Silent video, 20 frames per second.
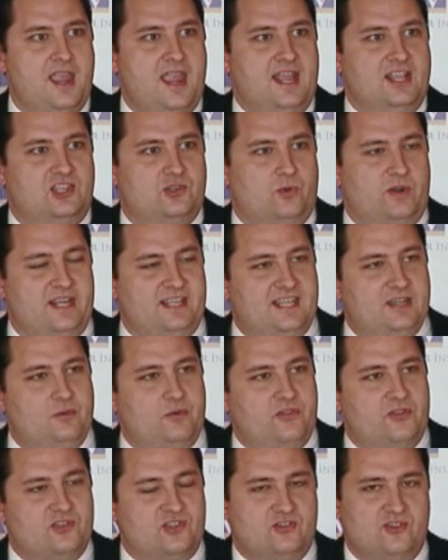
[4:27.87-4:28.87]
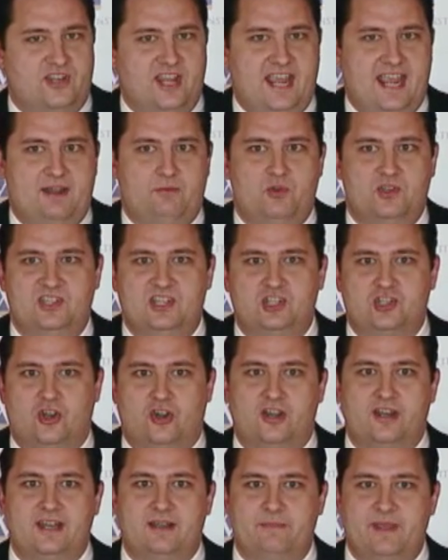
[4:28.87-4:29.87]
And so what he did with the Sudan was he
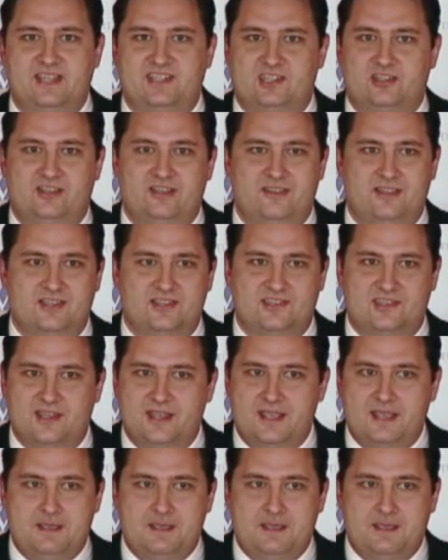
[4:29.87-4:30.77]
turned it into basically this